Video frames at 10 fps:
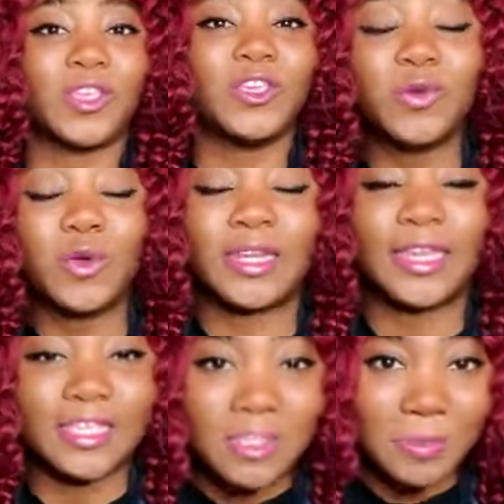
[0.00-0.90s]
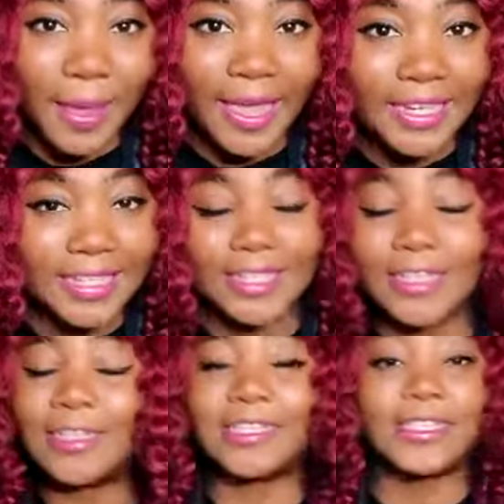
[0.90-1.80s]
You can expect
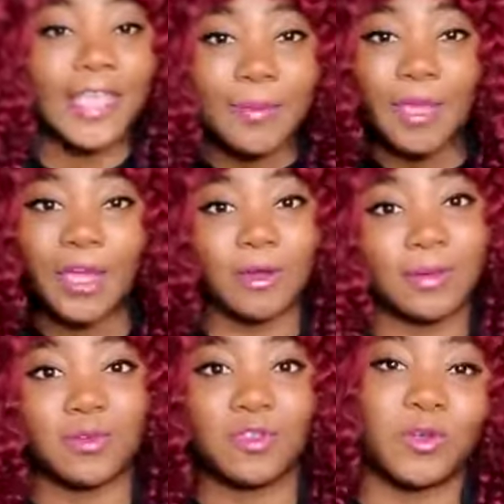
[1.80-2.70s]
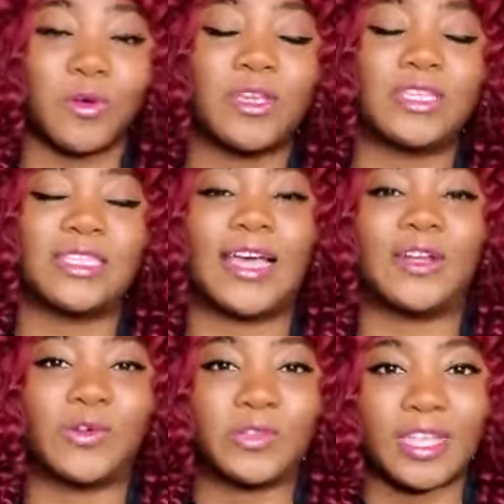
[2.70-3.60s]
the same incredible stories
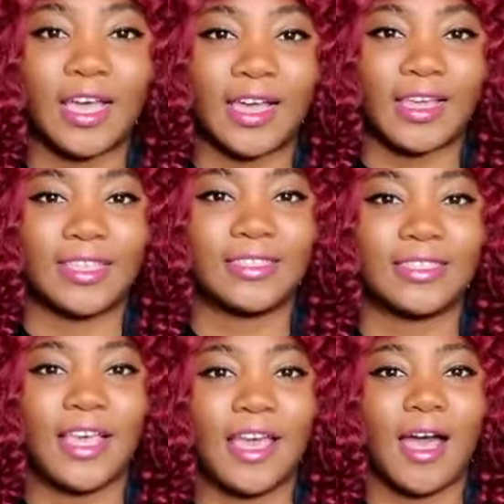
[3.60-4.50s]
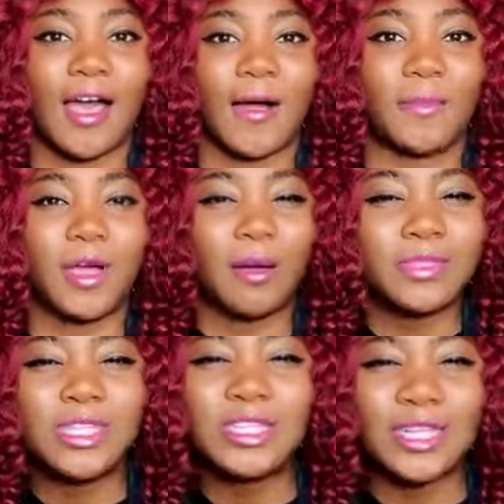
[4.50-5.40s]
that Nosa has
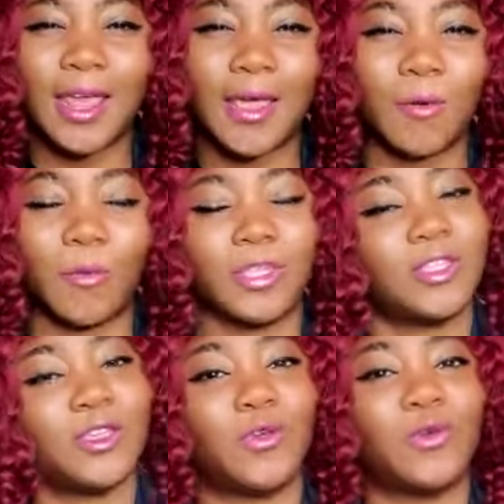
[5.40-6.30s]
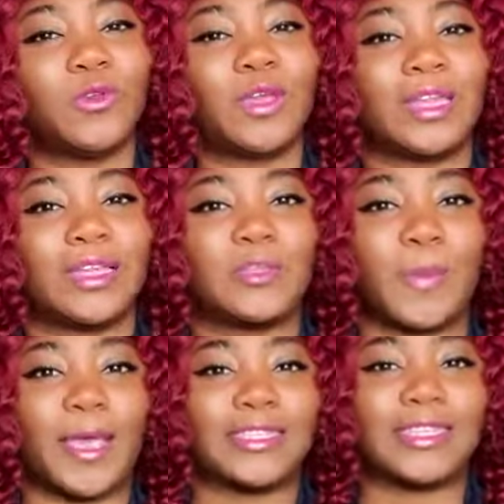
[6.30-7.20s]
come to share with you. You can
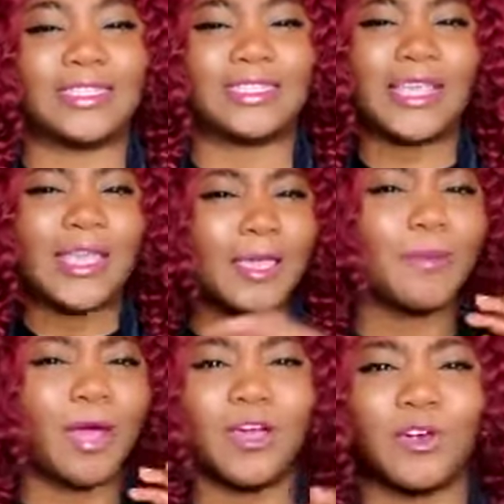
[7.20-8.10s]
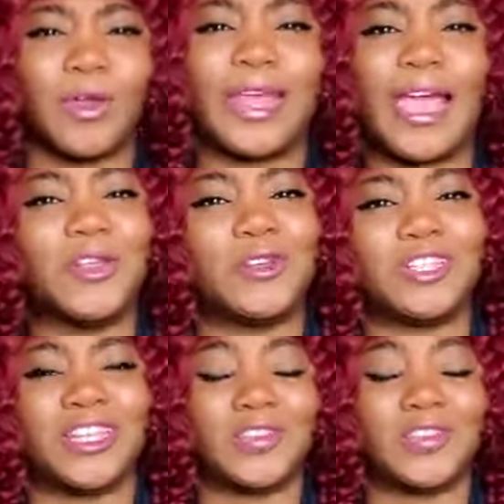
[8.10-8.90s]
expect the same great energy.